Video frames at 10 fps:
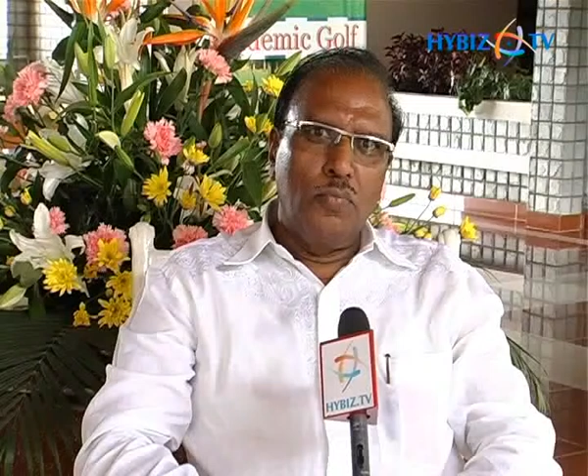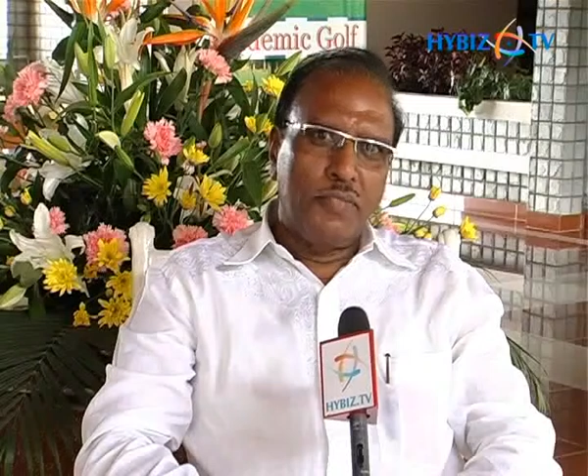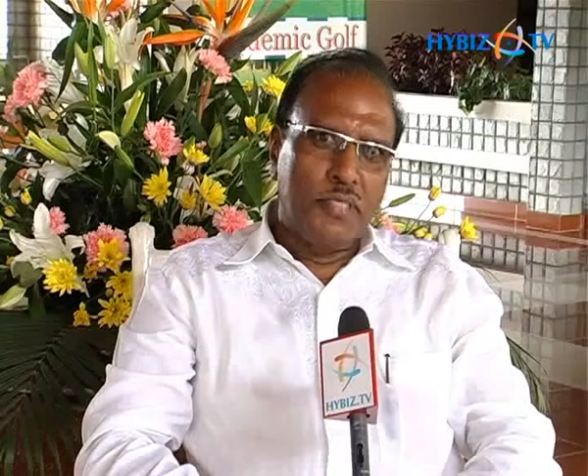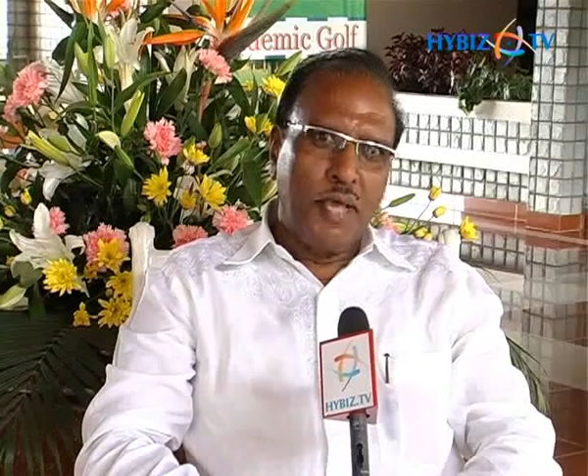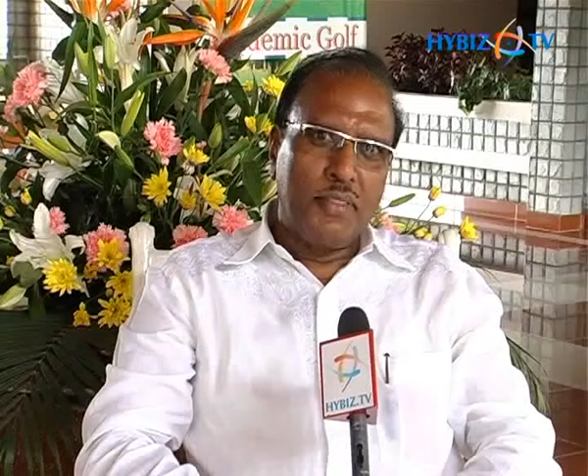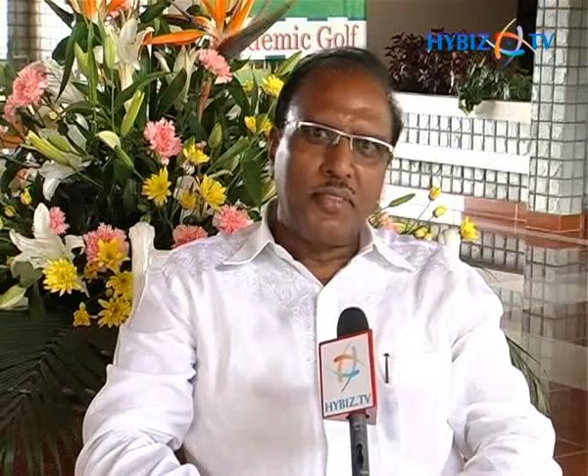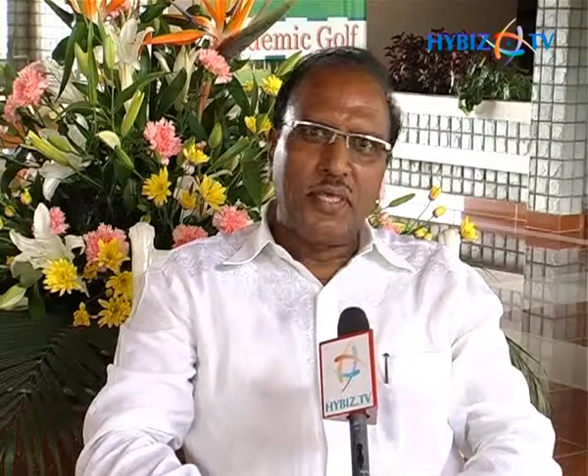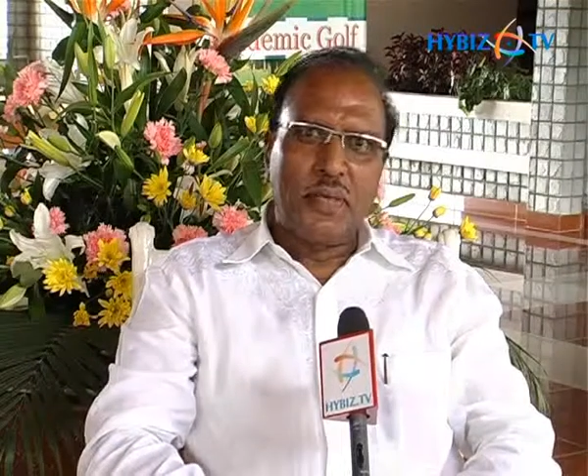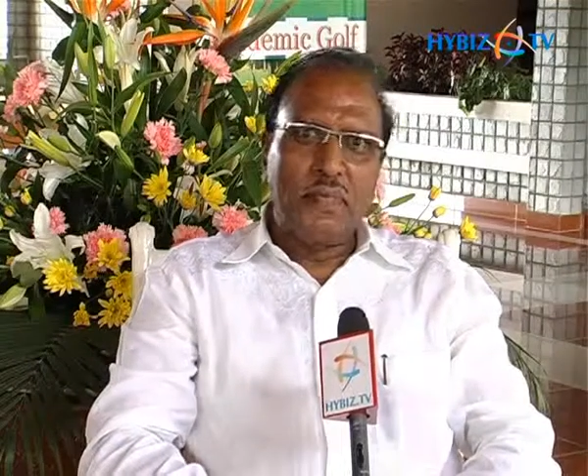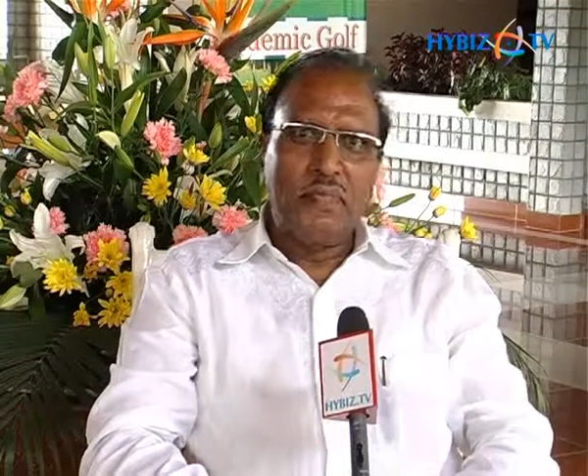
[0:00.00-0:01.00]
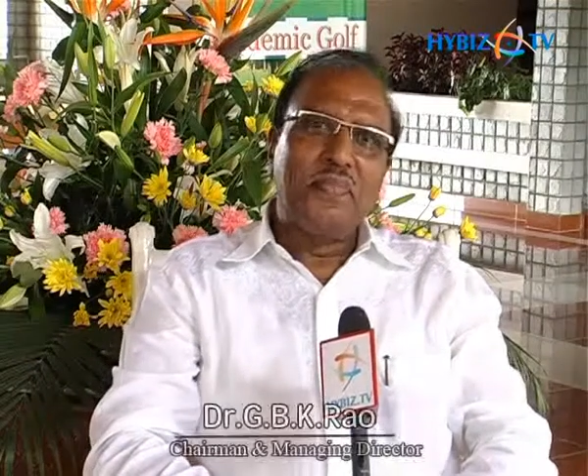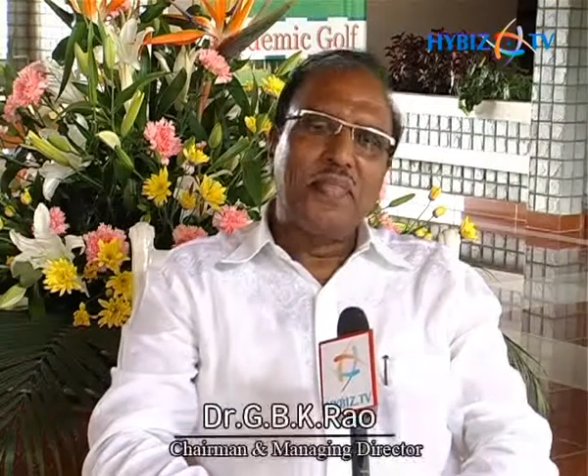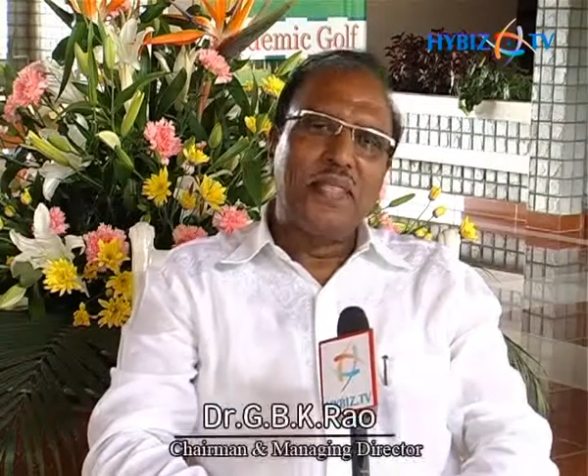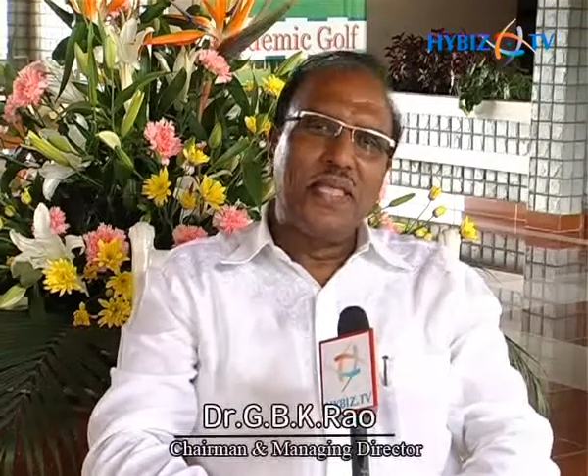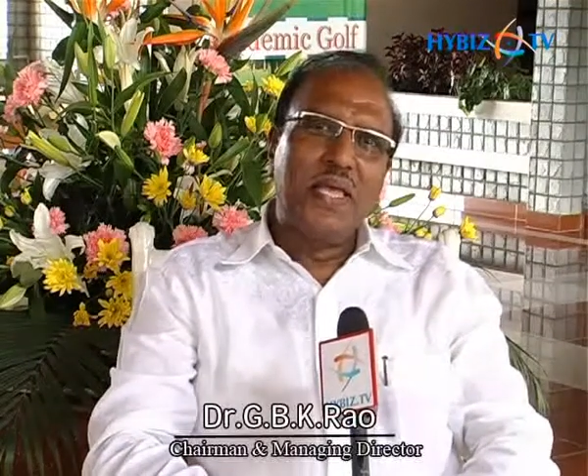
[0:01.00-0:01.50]
Om Shanti.
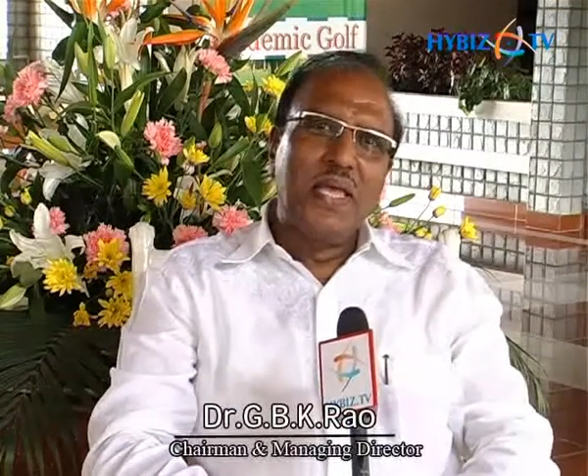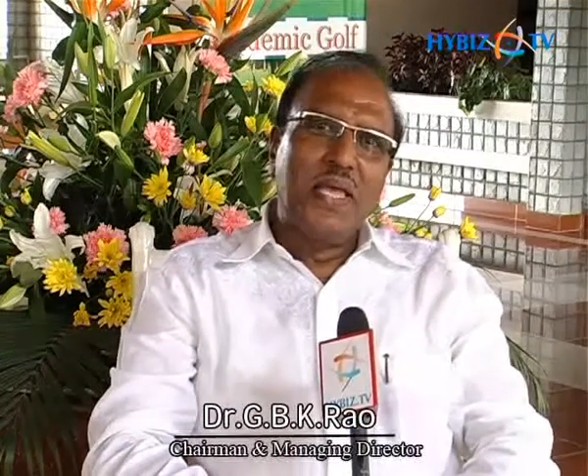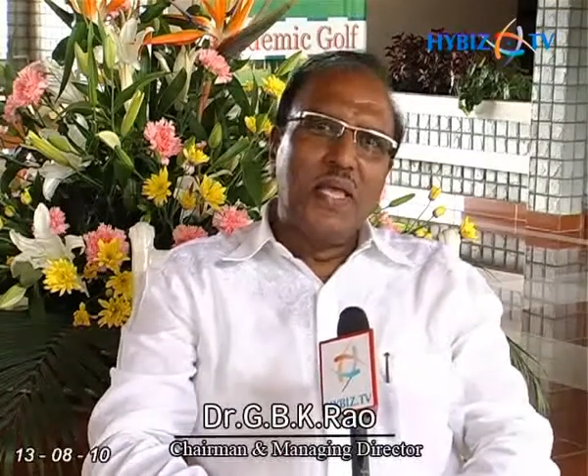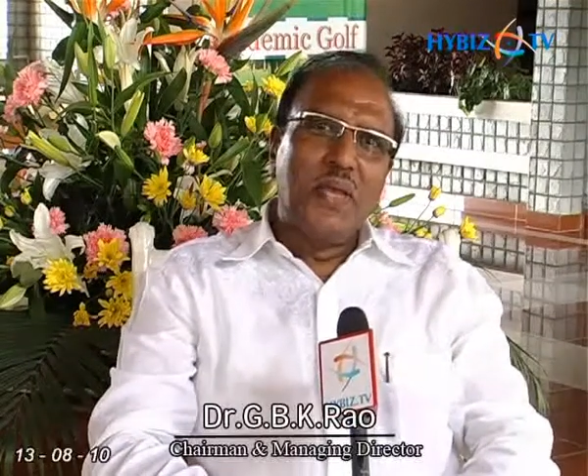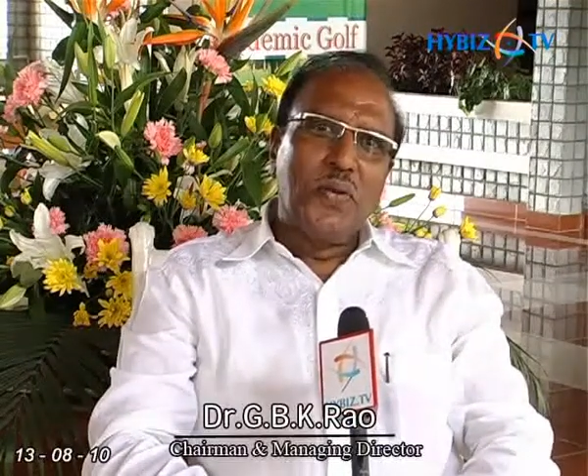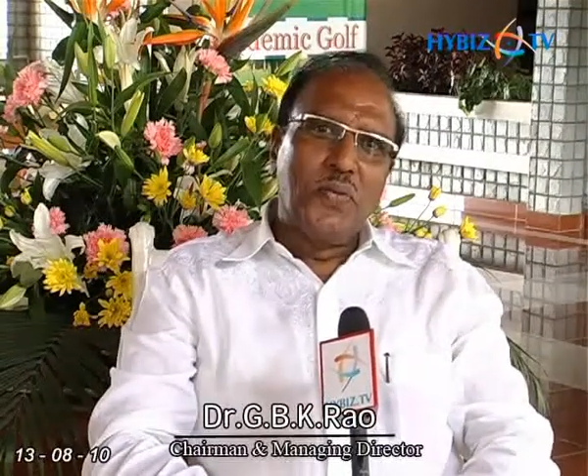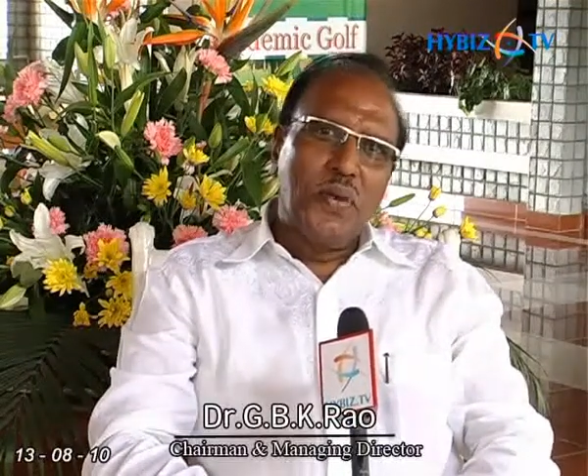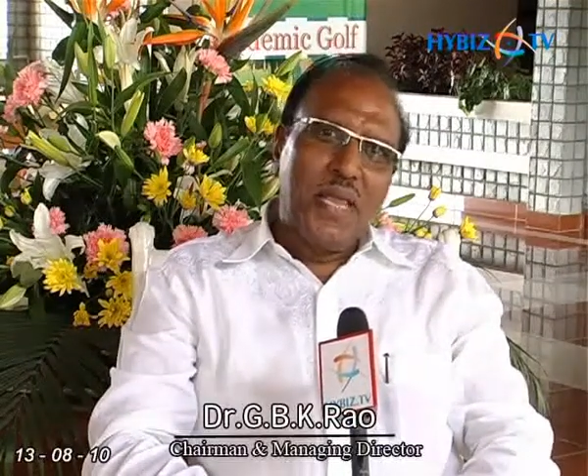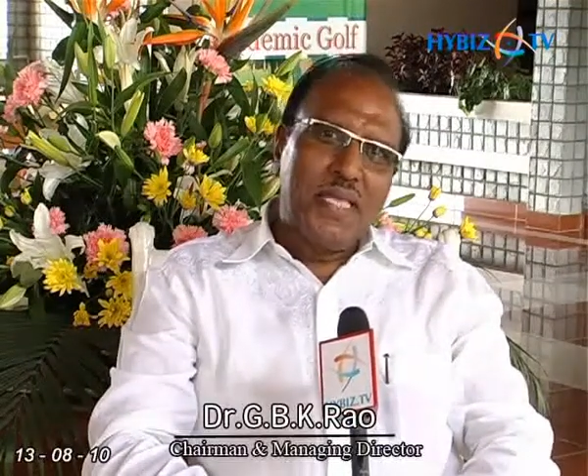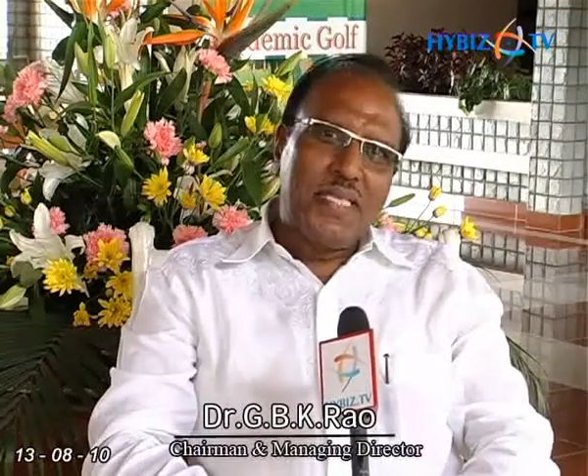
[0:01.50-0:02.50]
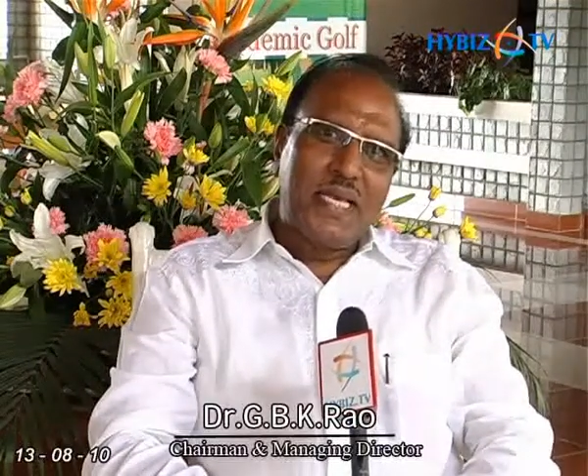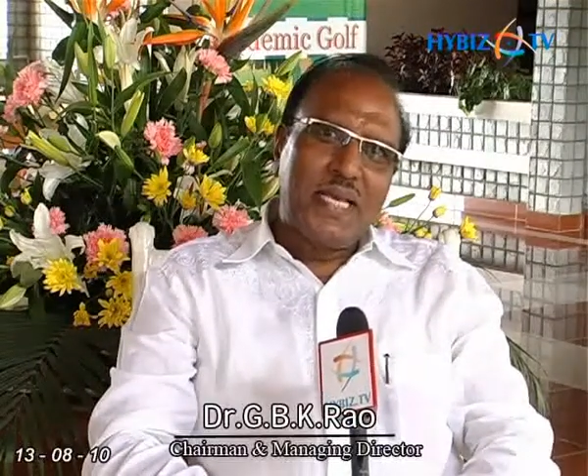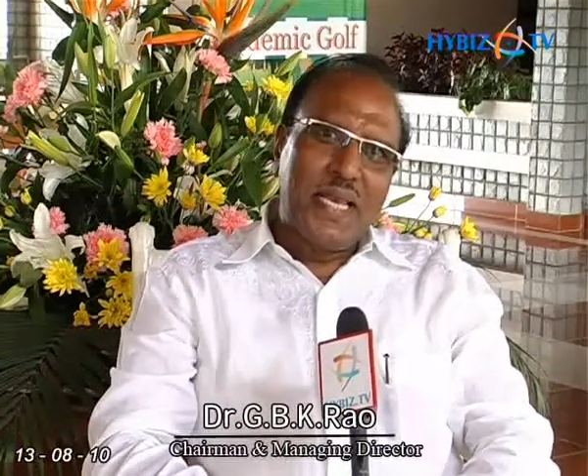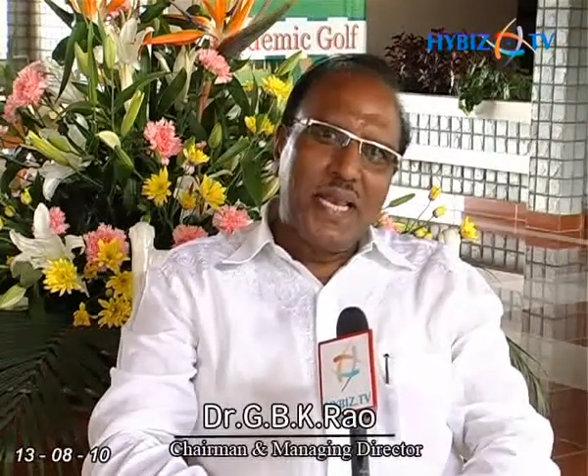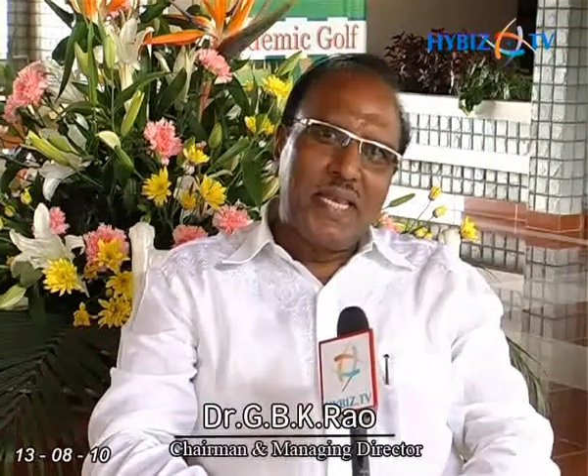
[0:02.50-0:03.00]
Today is a
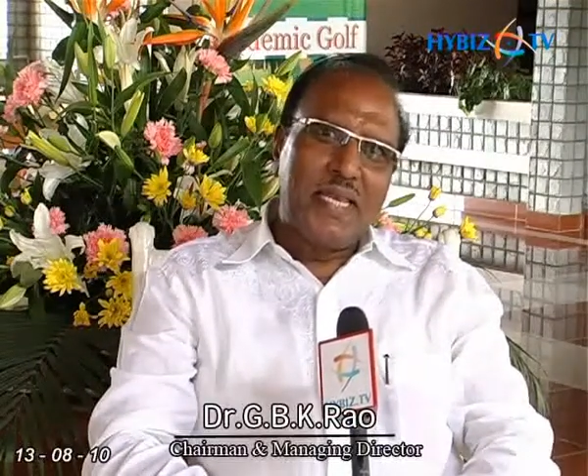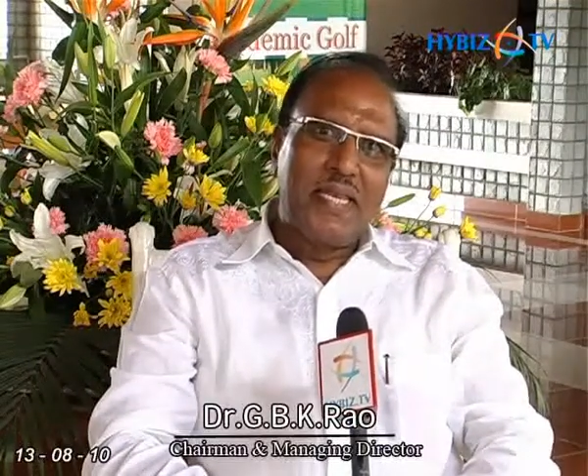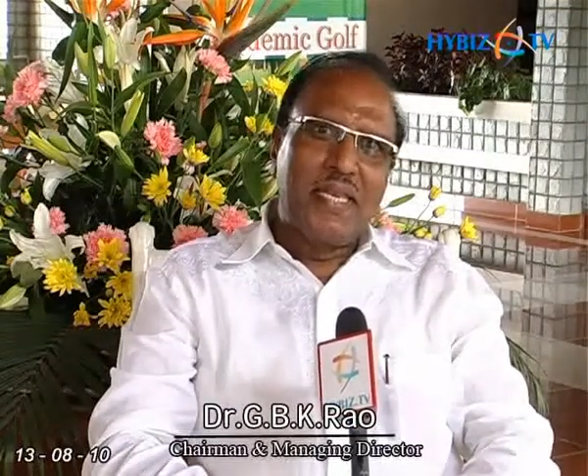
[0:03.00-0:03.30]
great,